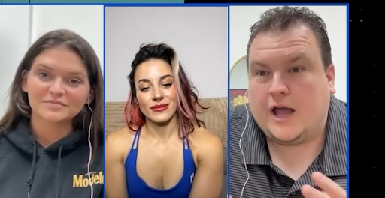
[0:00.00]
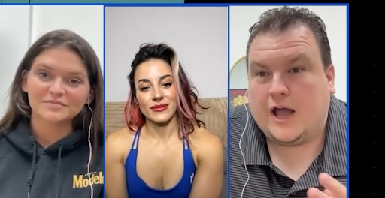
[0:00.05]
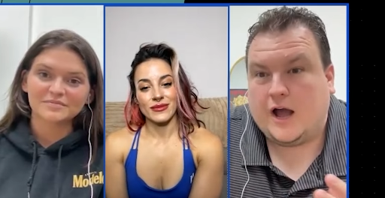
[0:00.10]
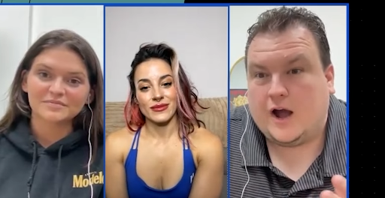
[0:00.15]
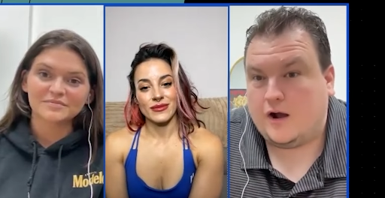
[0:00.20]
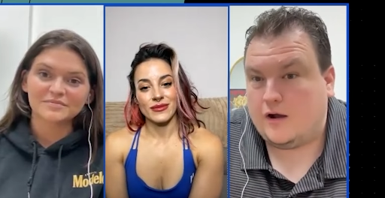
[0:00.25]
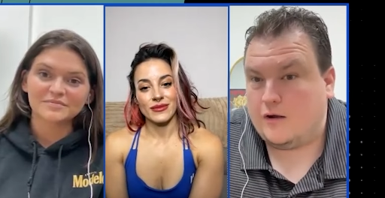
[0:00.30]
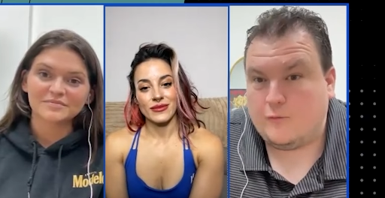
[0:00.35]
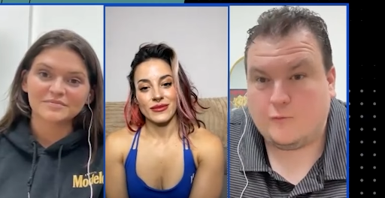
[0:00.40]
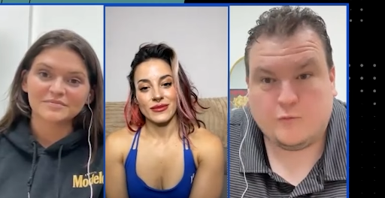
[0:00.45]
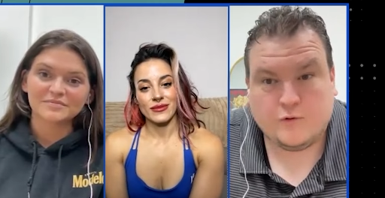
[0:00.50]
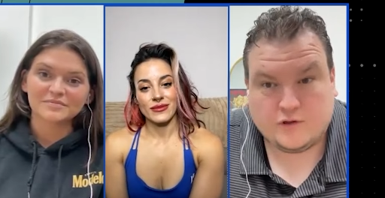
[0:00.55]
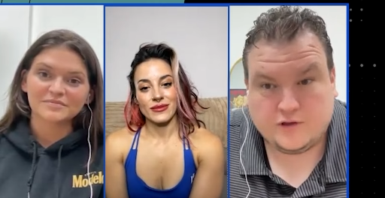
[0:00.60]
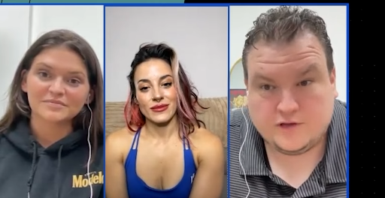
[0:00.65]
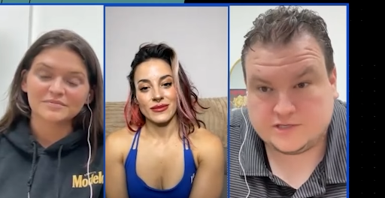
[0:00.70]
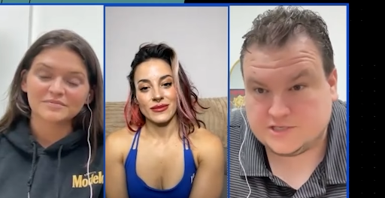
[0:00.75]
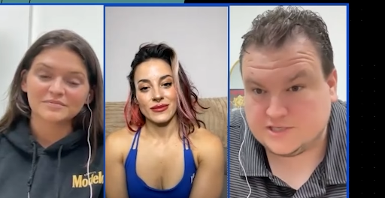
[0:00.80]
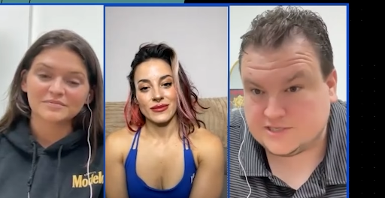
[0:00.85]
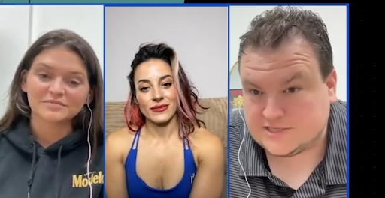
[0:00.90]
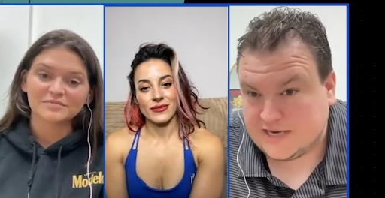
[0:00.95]
Speaker 1: uh, were
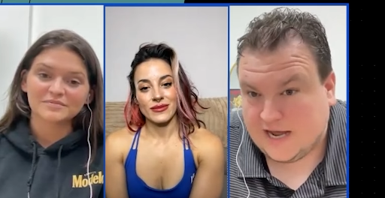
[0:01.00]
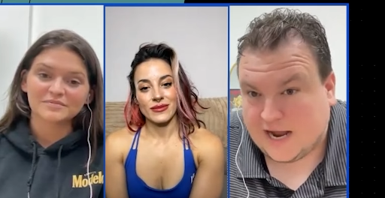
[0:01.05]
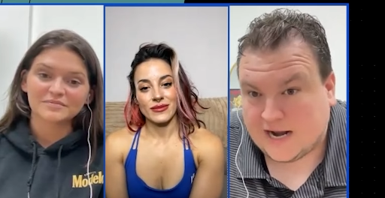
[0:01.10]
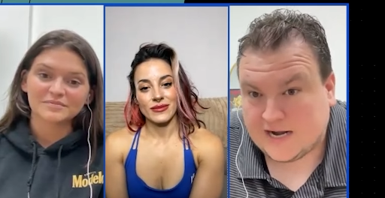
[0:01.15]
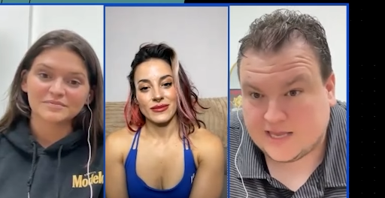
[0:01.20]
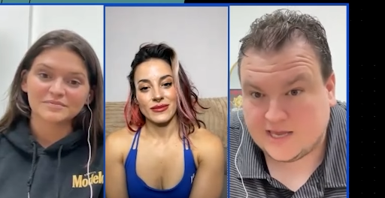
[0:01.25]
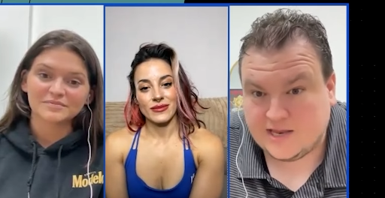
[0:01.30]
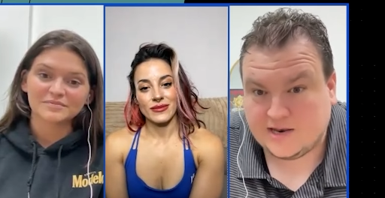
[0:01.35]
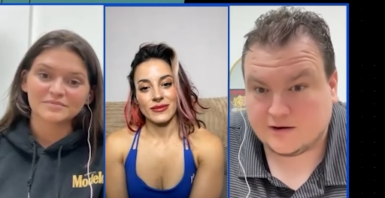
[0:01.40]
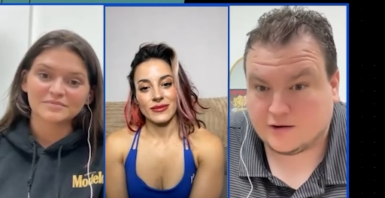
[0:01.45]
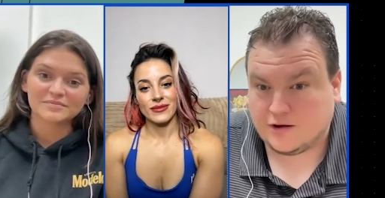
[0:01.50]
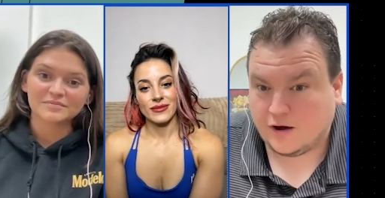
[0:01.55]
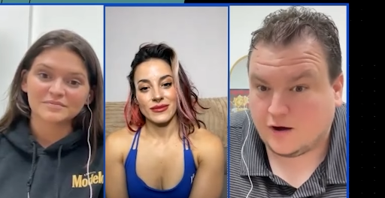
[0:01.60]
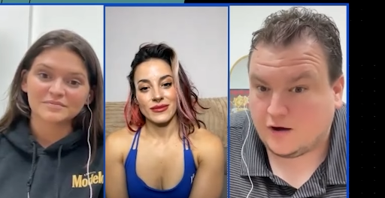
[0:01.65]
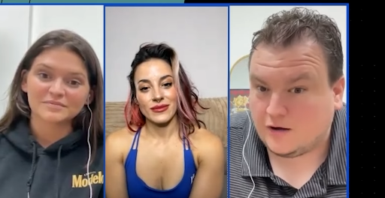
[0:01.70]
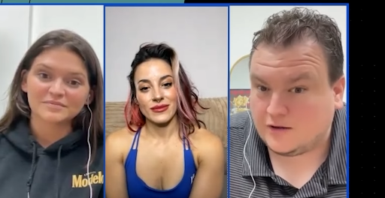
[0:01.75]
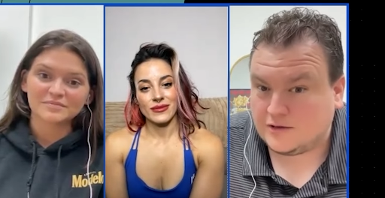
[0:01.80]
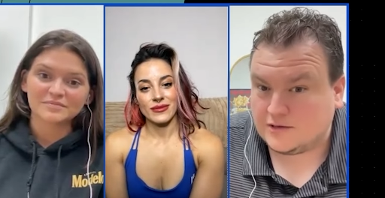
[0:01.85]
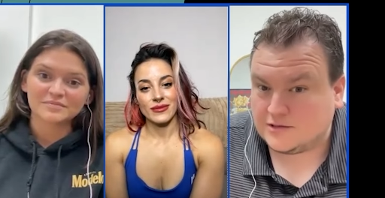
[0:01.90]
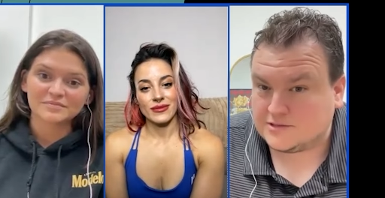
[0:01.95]
you just not getting
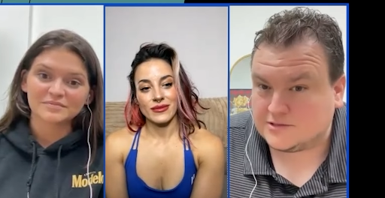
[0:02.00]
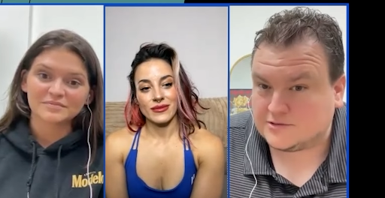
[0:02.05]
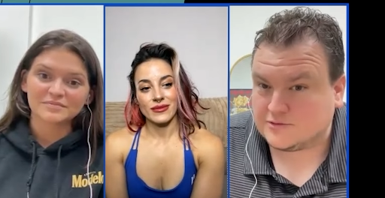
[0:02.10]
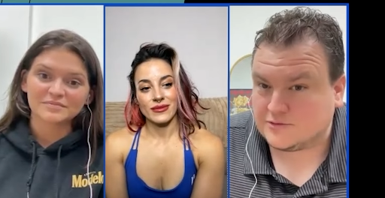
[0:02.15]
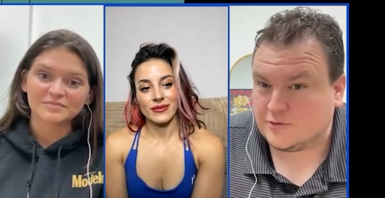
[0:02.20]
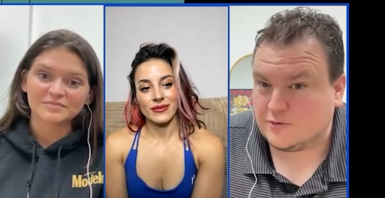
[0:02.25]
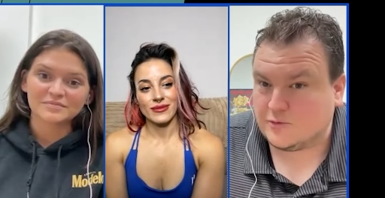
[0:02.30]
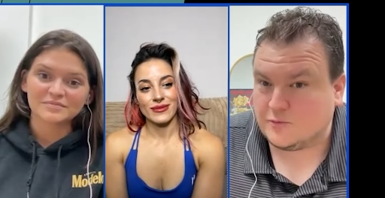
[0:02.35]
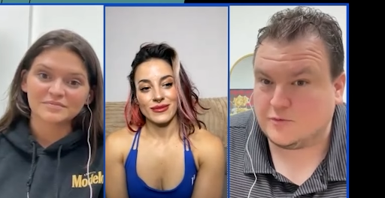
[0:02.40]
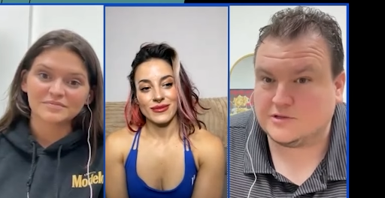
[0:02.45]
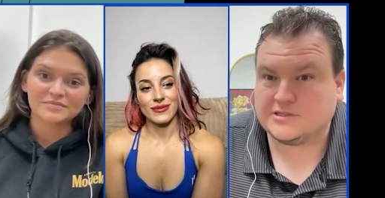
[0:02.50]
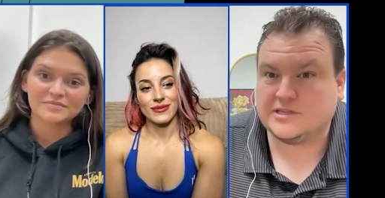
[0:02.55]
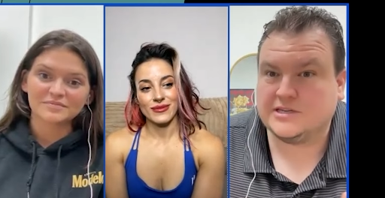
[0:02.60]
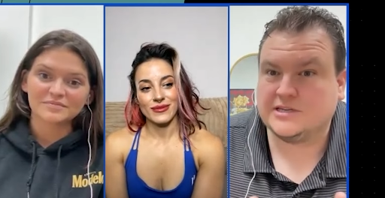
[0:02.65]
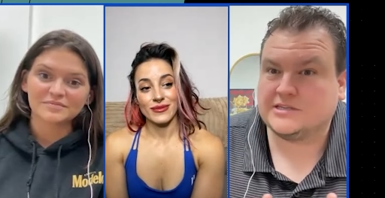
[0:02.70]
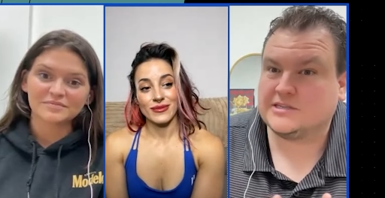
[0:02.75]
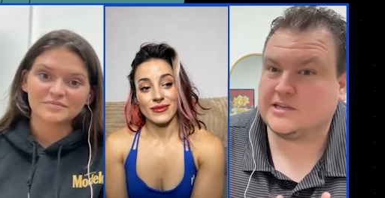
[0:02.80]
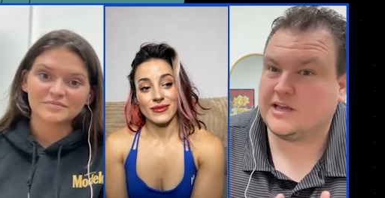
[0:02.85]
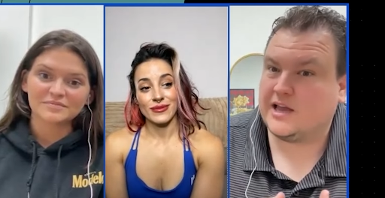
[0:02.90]
calls, or was this